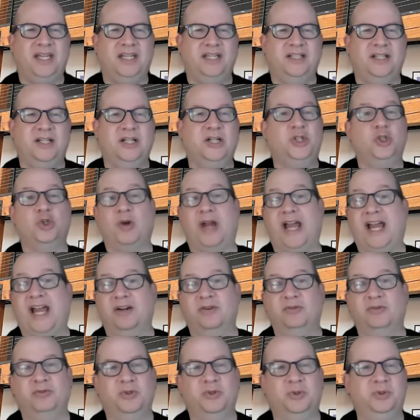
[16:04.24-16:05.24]
make
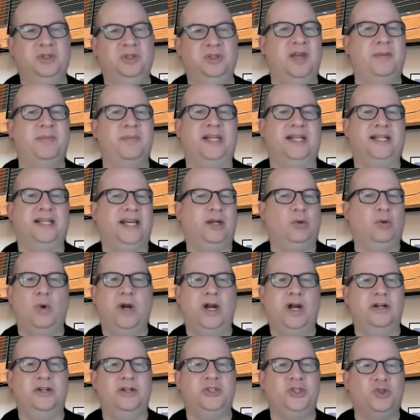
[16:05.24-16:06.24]
dragon fruit lemon? Like,
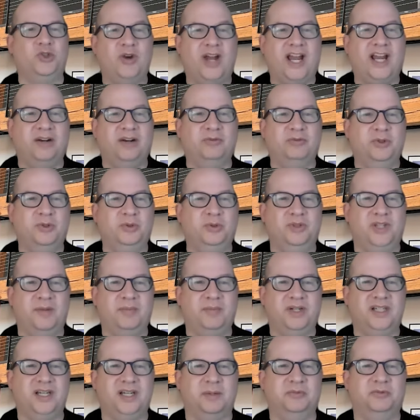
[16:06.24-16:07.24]
where does dragon fruit
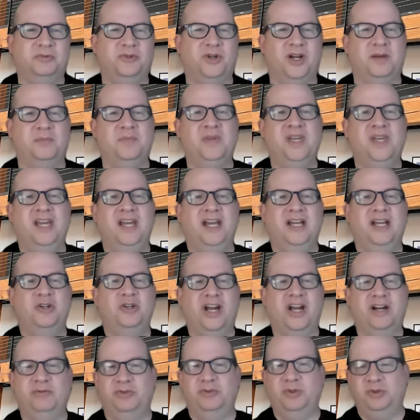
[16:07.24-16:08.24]
lemon come from?
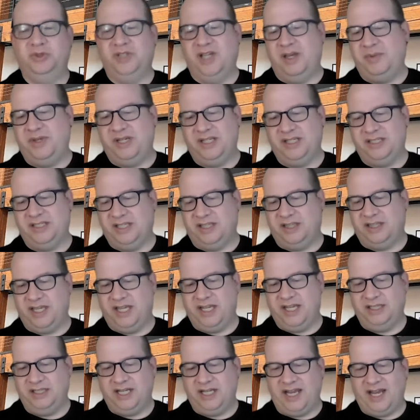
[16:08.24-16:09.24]
Dragon fruit lemon is the
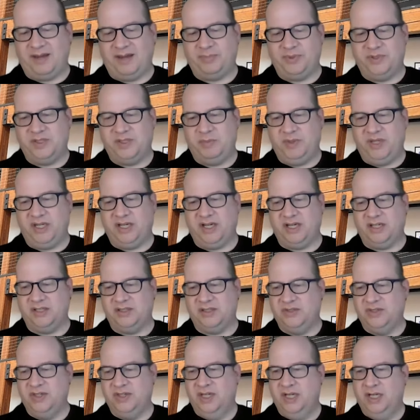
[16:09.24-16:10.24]
thing that happens
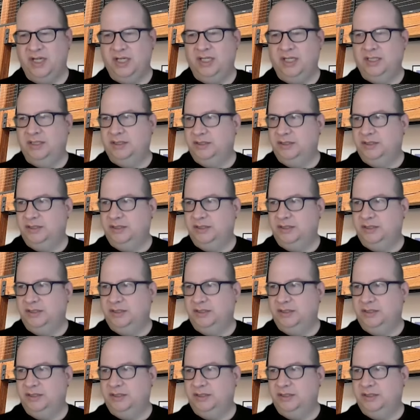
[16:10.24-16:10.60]
because,